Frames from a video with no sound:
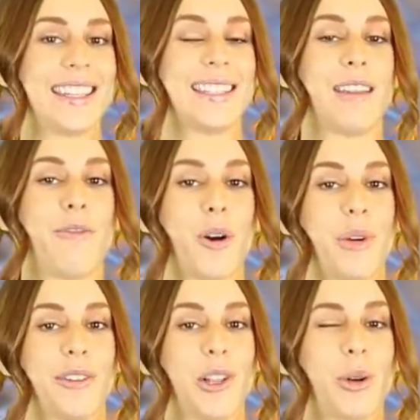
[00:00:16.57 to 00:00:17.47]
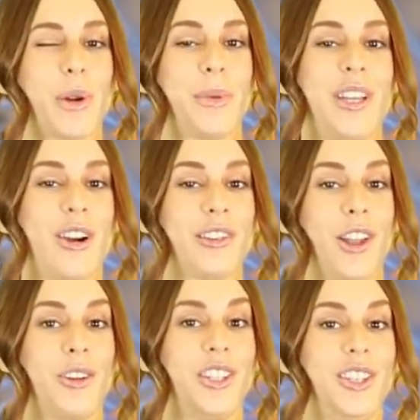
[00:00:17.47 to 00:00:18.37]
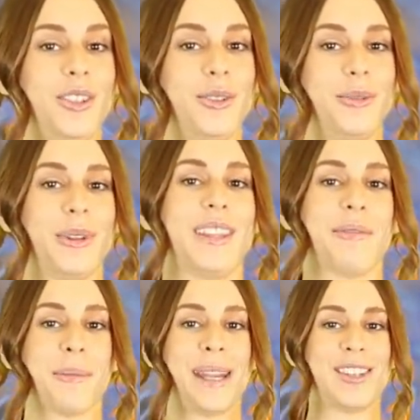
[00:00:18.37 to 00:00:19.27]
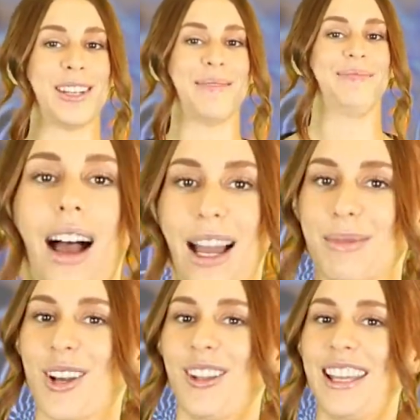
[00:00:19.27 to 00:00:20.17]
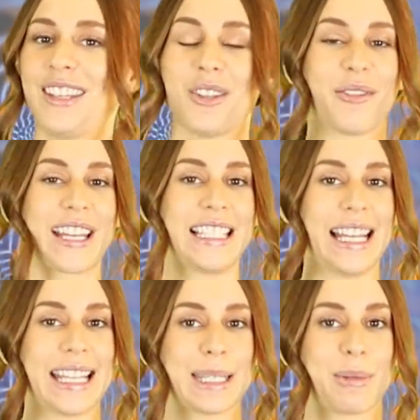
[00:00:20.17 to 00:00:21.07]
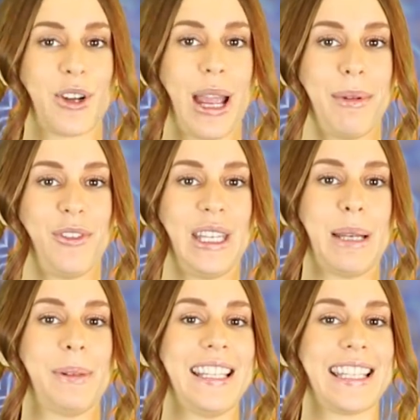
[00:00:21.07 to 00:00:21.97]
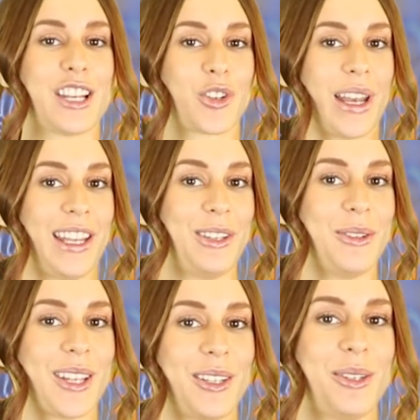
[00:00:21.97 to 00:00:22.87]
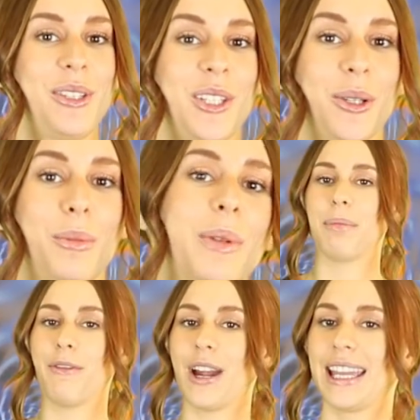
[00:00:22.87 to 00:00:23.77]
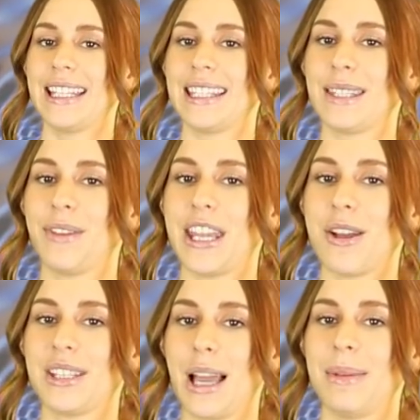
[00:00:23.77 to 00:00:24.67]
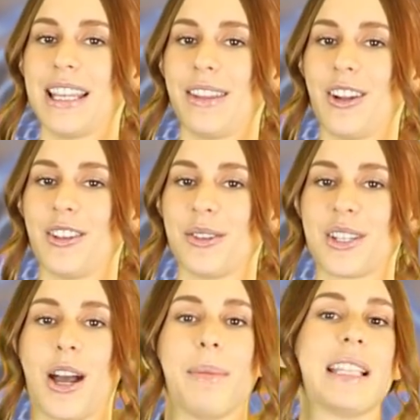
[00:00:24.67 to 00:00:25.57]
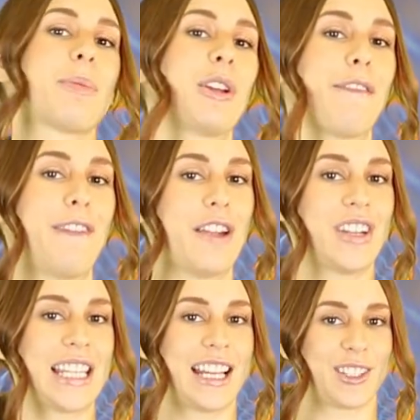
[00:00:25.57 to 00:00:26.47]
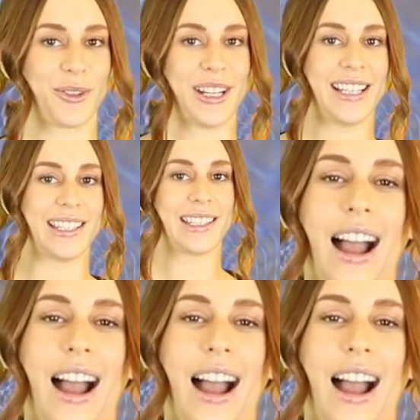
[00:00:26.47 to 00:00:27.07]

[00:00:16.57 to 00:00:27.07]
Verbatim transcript: This is Inform Overload where we overload you with information. I'm Charlotte and don't forget to like and subscribe if you need a place to get trending news on YouTube. Before I get into this video, tell me down there in those comments what your favorite dinosaur is.